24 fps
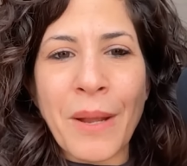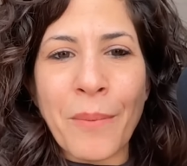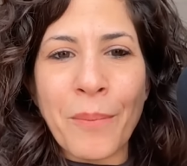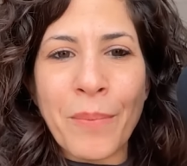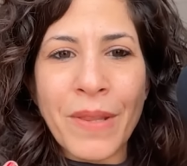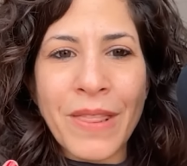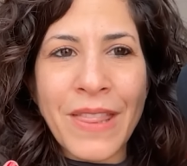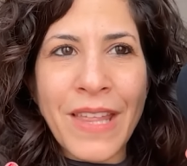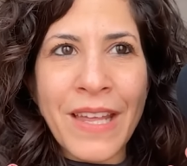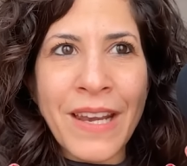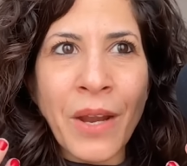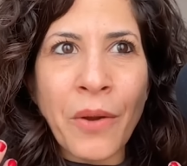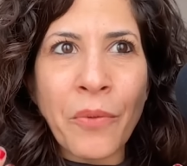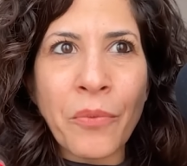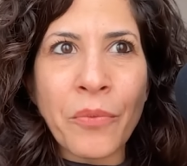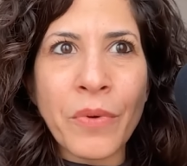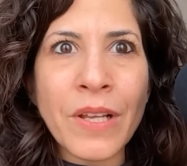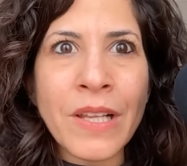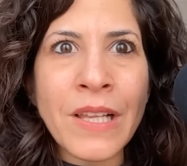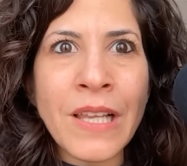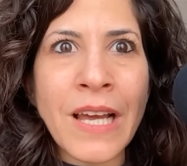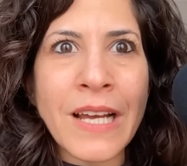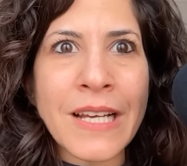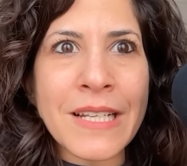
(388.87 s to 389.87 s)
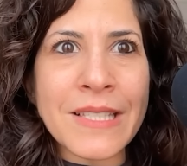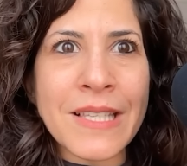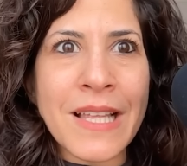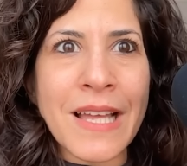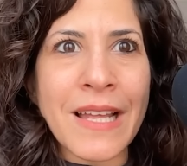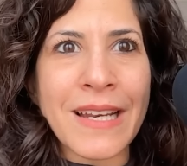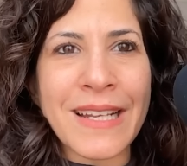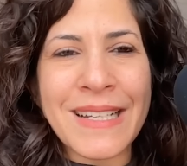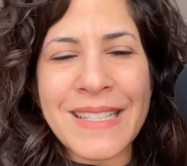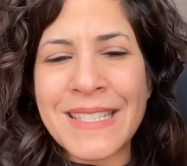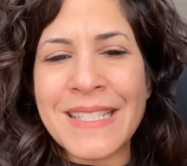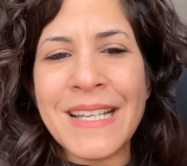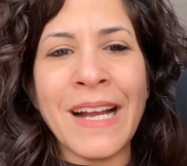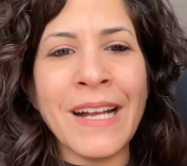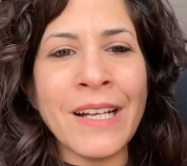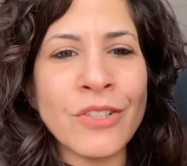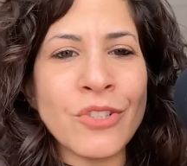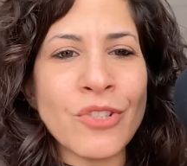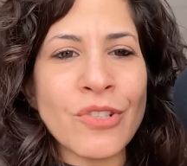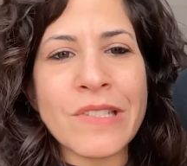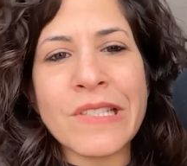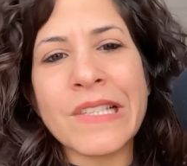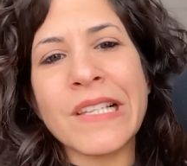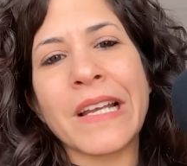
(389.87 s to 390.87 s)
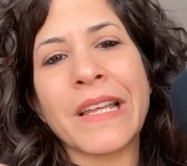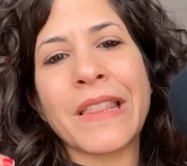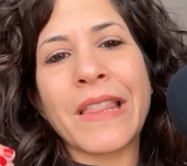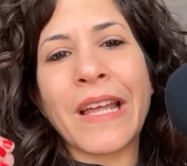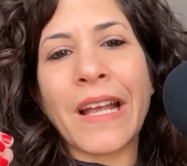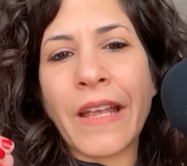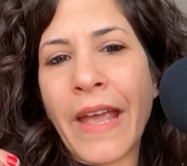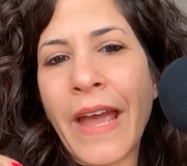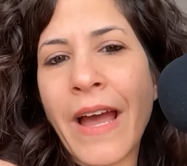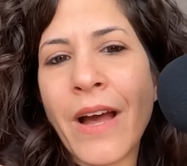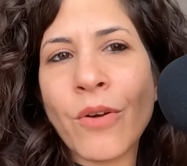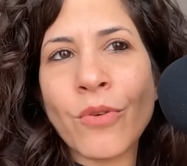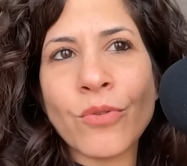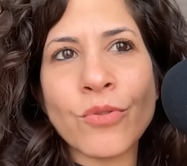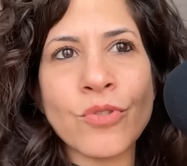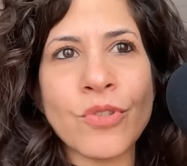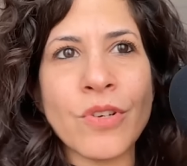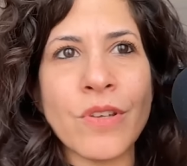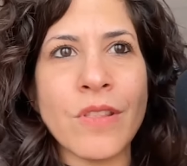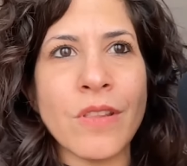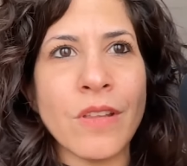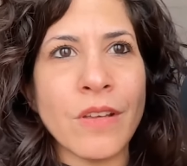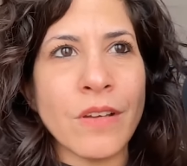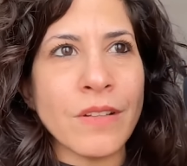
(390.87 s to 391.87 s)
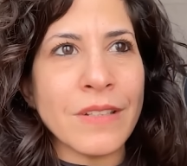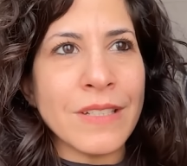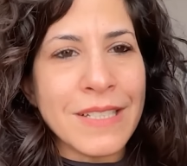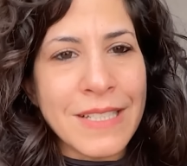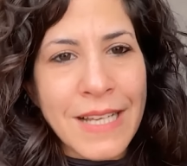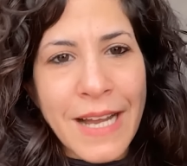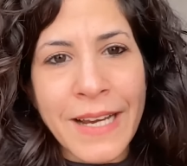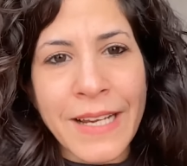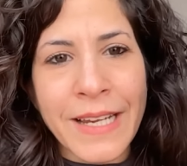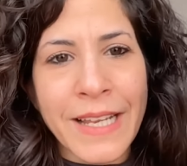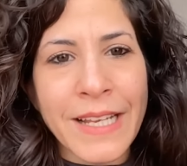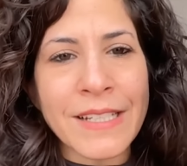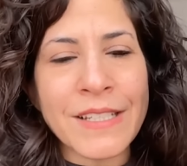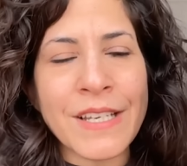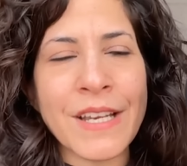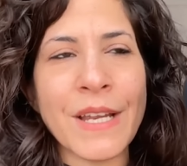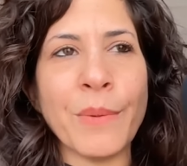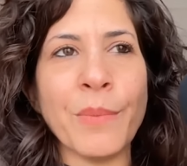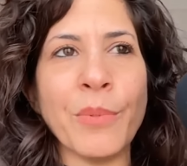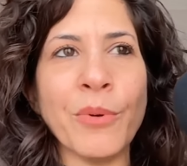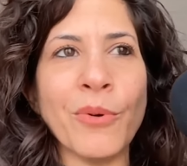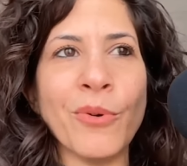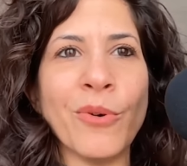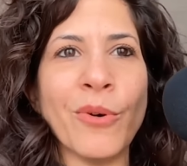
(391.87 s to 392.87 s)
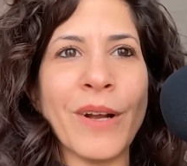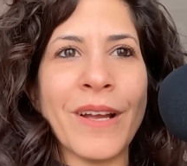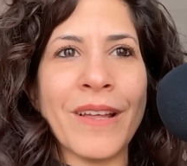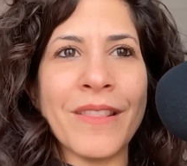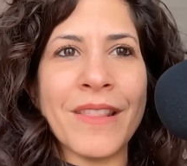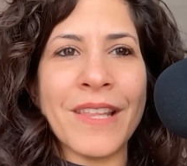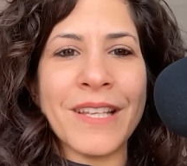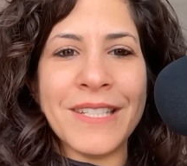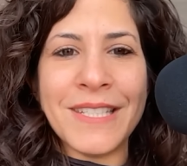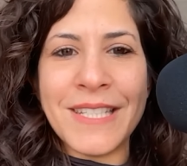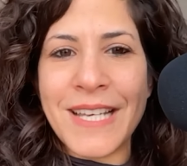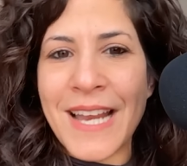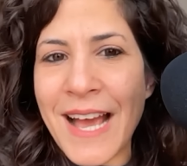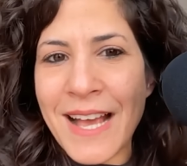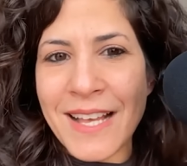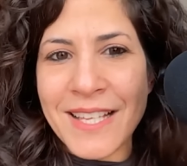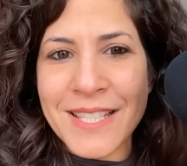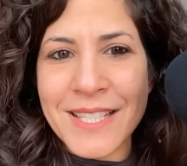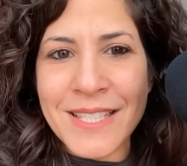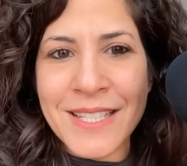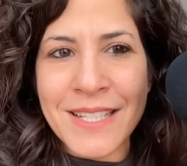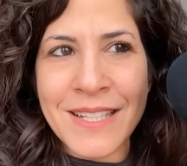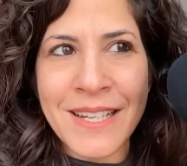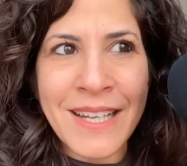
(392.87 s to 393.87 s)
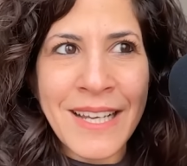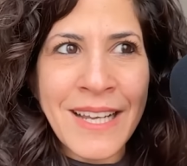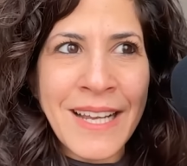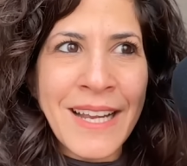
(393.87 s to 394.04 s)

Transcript: But then I realized that it's not just like the couch and the dining table and the desk,